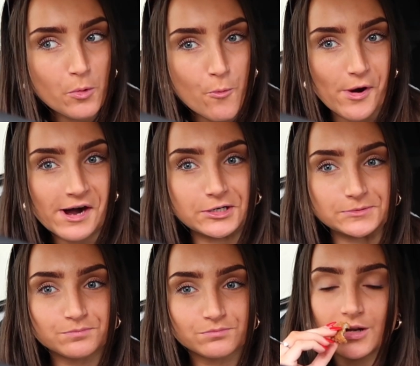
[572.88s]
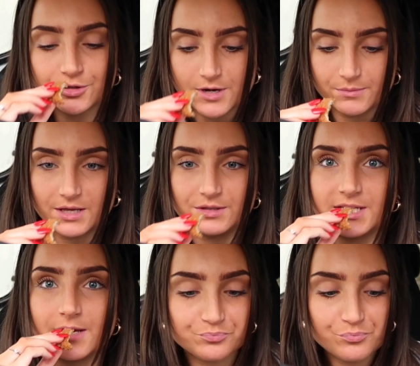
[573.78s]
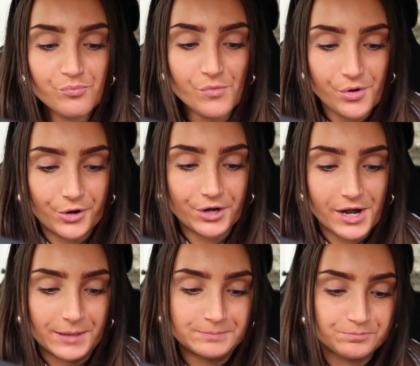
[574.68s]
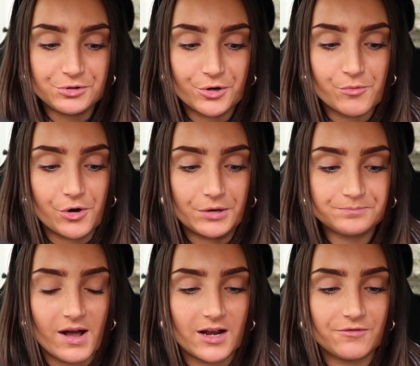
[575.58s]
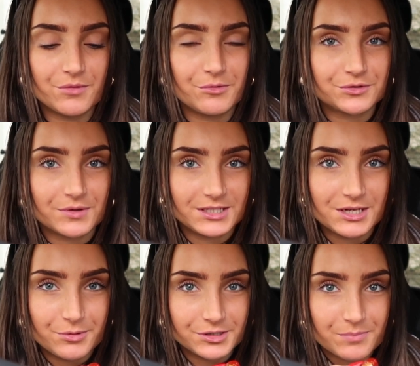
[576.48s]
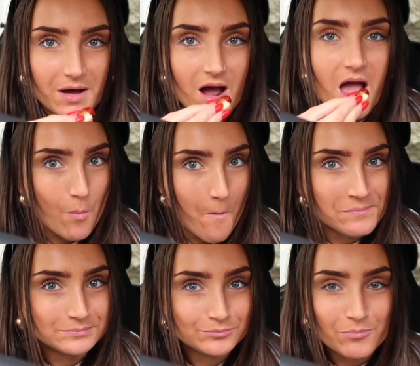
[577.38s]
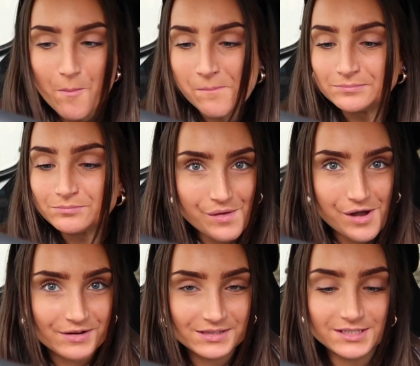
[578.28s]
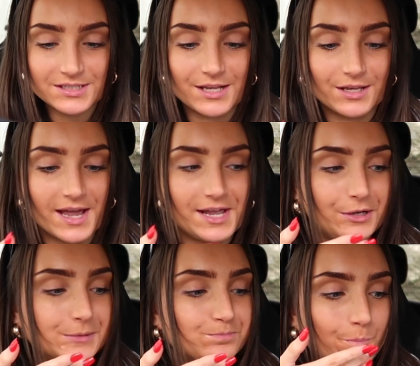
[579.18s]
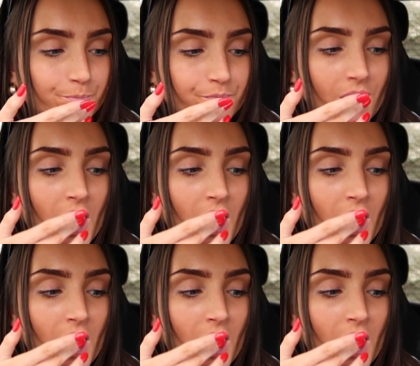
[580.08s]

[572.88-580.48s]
Wow. I try it without the dip. Okay, you know what? I love the mozzarella dippers, but I think these take the cake. Mm.